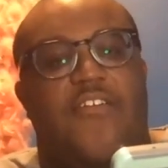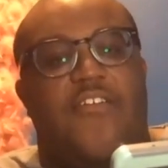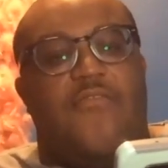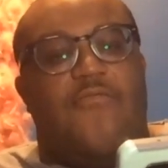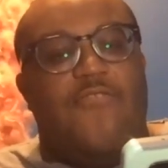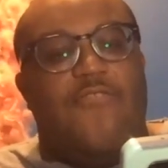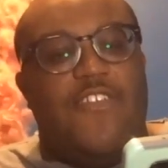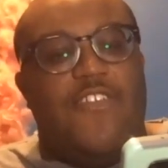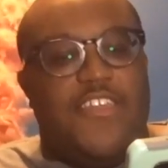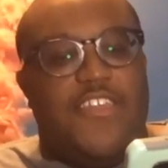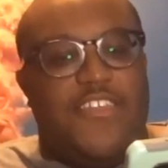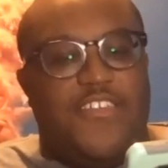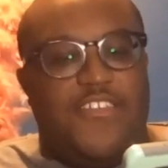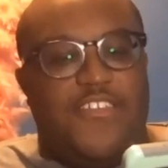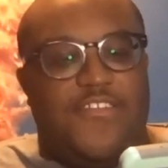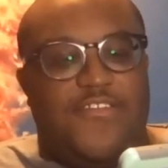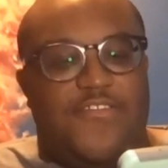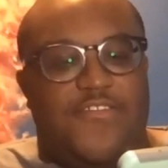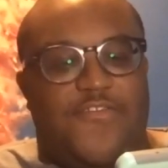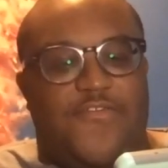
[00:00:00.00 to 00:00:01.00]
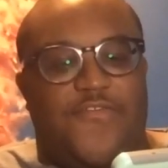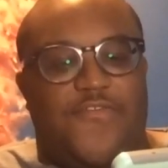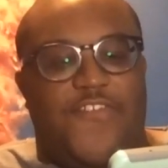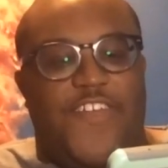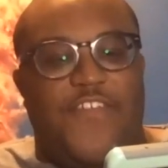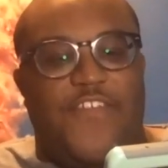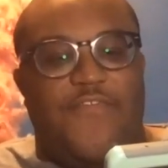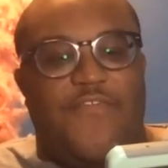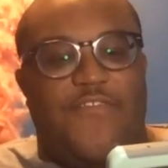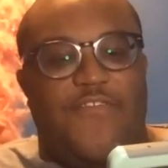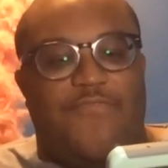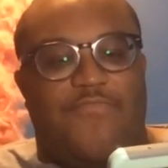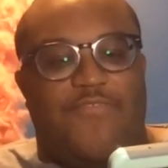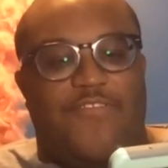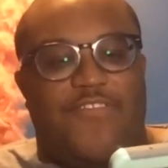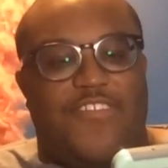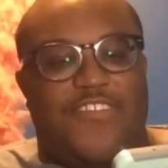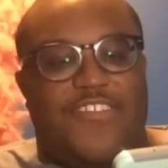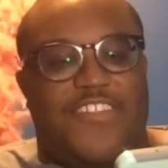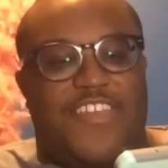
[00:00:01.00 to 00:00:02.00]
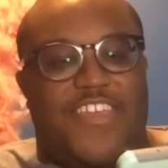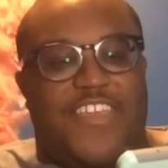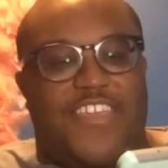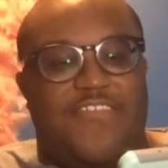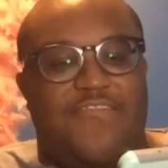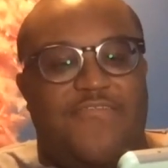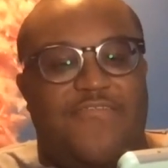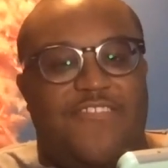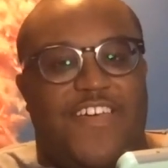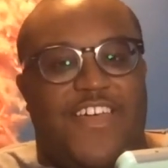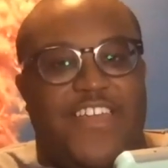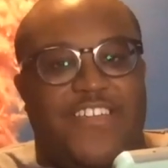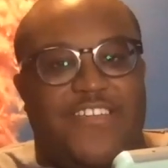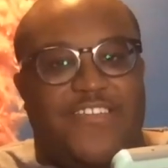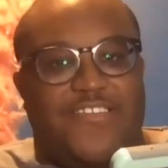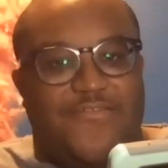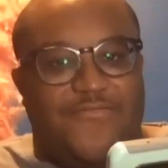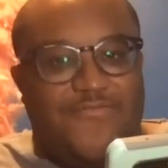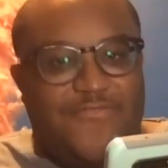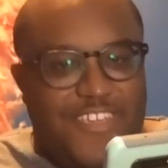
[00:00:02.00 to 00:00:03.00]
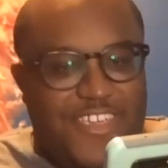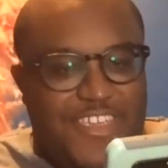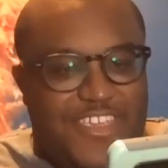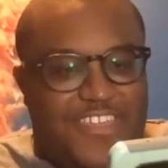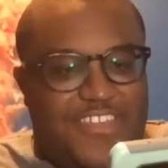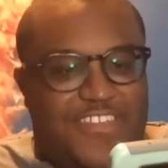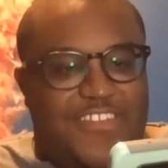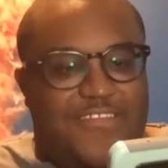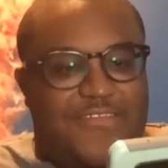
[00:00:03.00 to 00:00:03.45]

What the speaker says: what is your favorite book that you like to read?